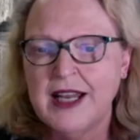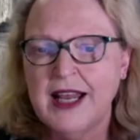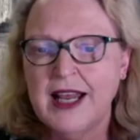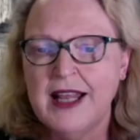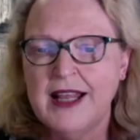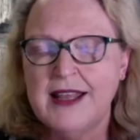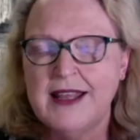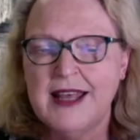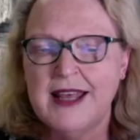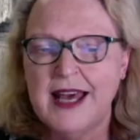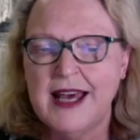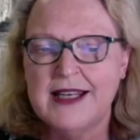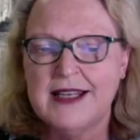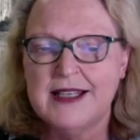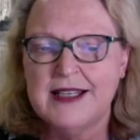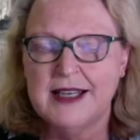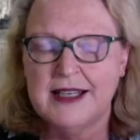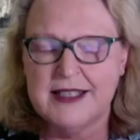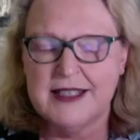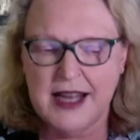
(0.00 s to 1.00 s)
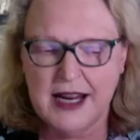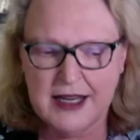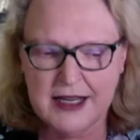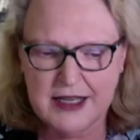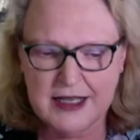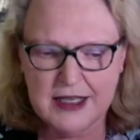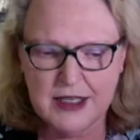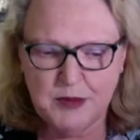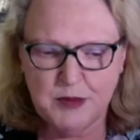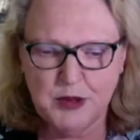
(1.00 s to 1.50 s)
that the
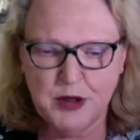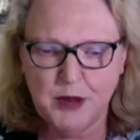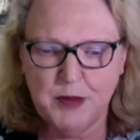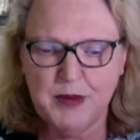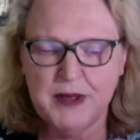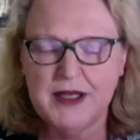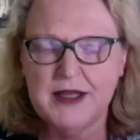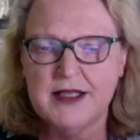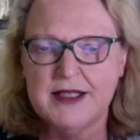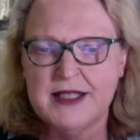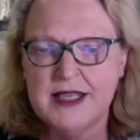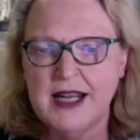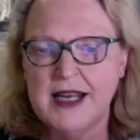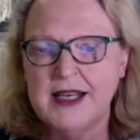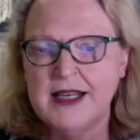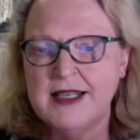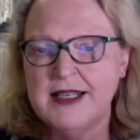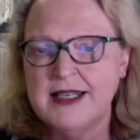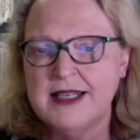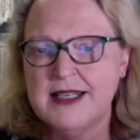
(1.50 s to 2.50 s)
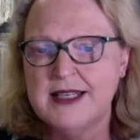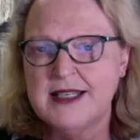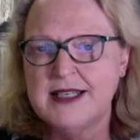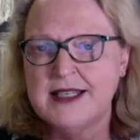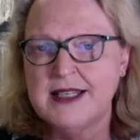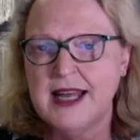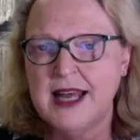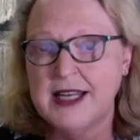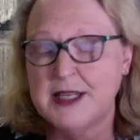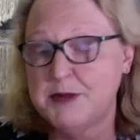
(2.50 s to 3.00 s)
tenant in a property, the tenant
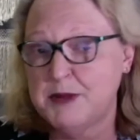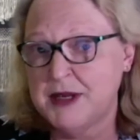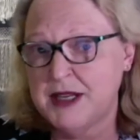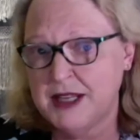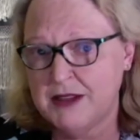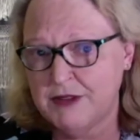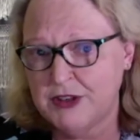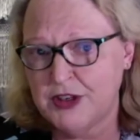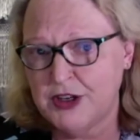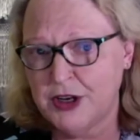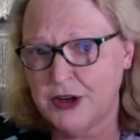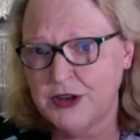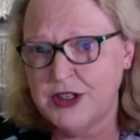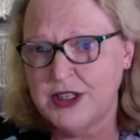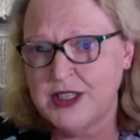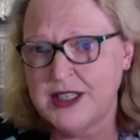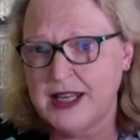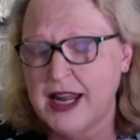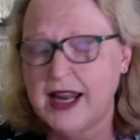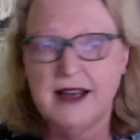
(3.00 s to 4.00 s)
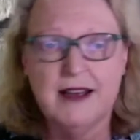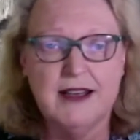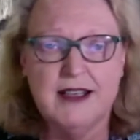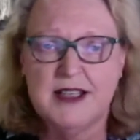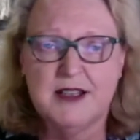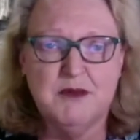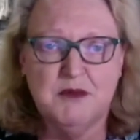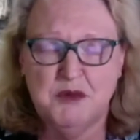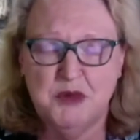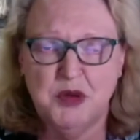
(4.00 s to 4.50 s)
has been given notice and
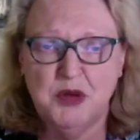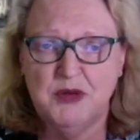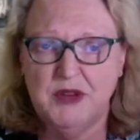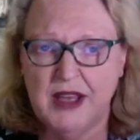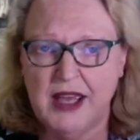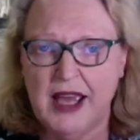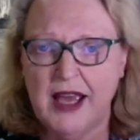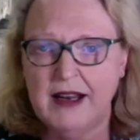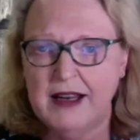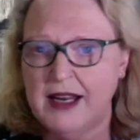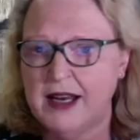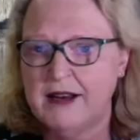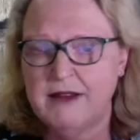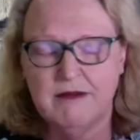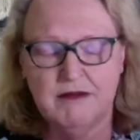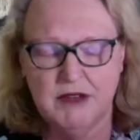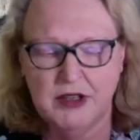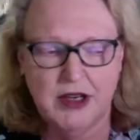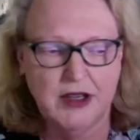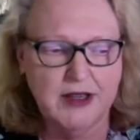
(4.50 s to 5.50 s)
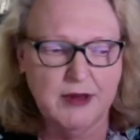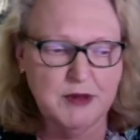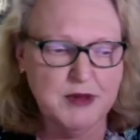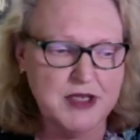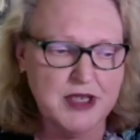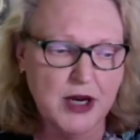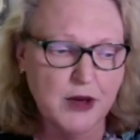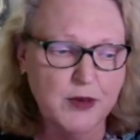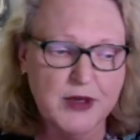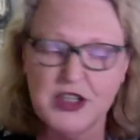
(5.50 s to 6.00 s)
is moving out, and there was
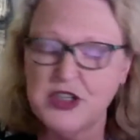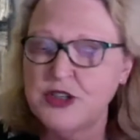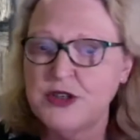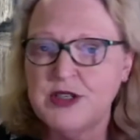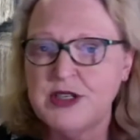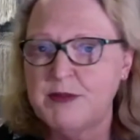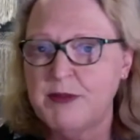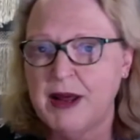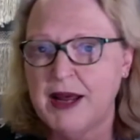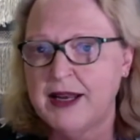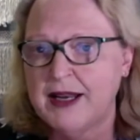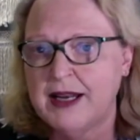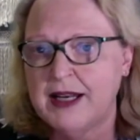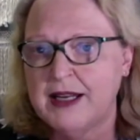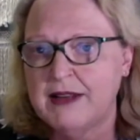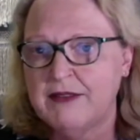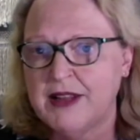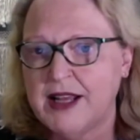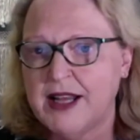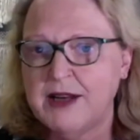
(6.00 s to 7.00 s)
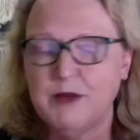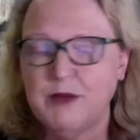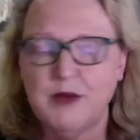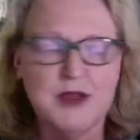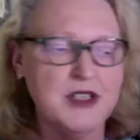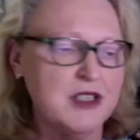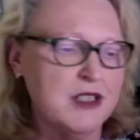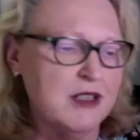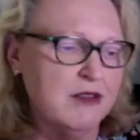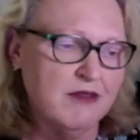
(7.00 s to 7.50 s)
no issues about any of that. It
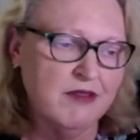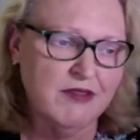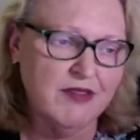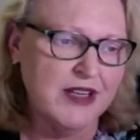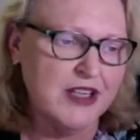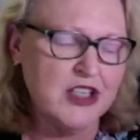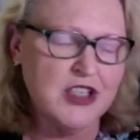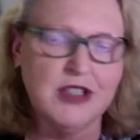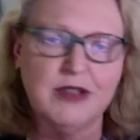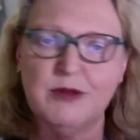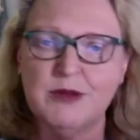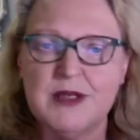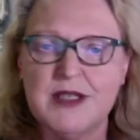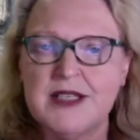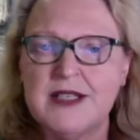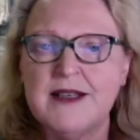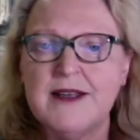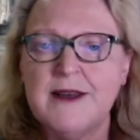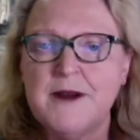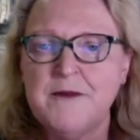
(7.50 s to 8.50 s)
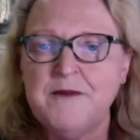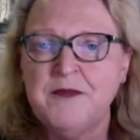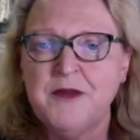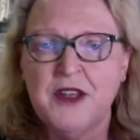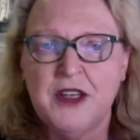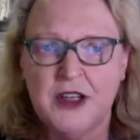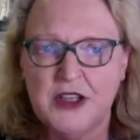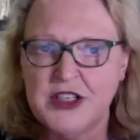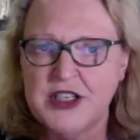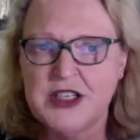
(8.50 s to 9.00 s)
wasn't an eviction; it was
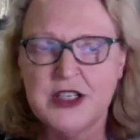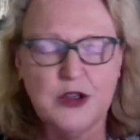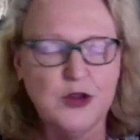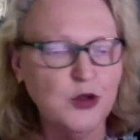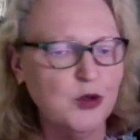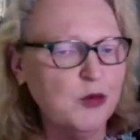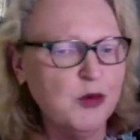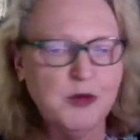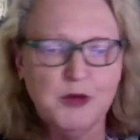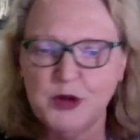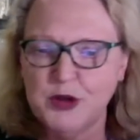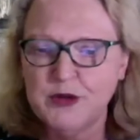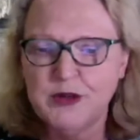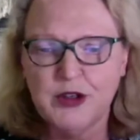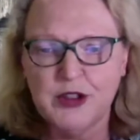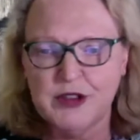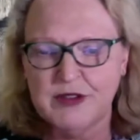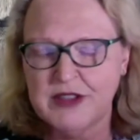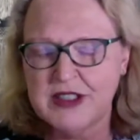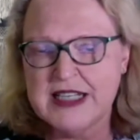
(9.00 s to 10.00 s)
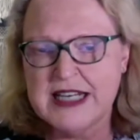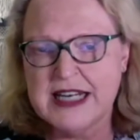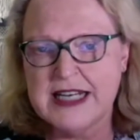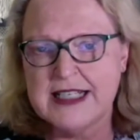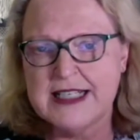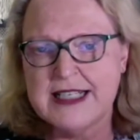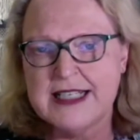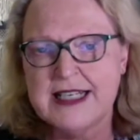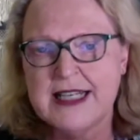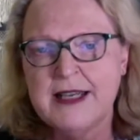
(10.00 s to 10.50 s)
just a normal move on of a
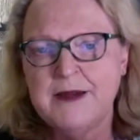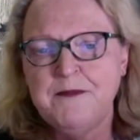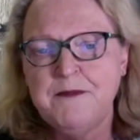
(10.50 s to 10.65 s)
tenancy.